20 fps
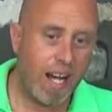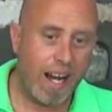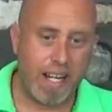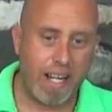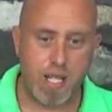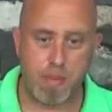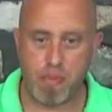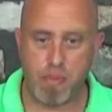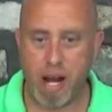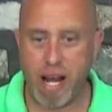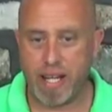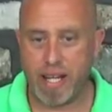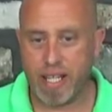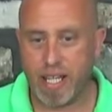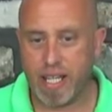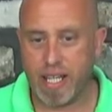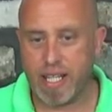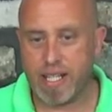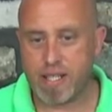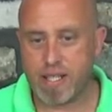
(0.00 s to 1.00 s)
I sprayed
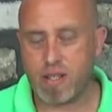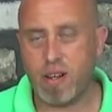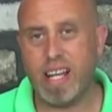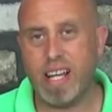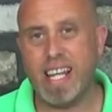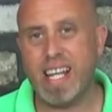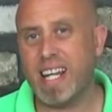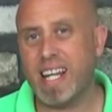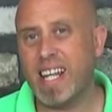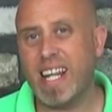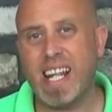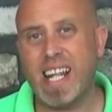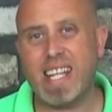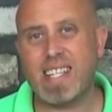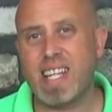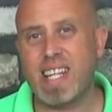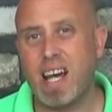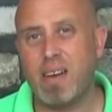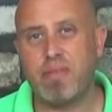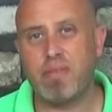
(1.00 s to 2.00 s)
it, it's got it, and
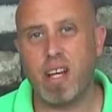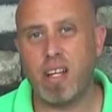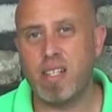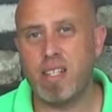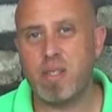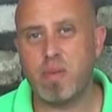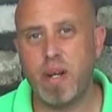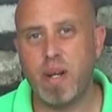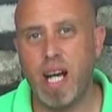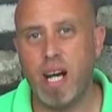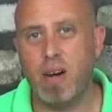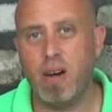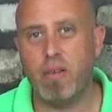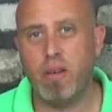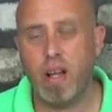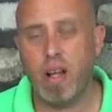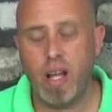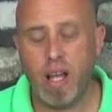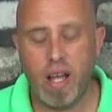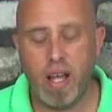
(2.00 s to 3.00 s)
that's half done as well.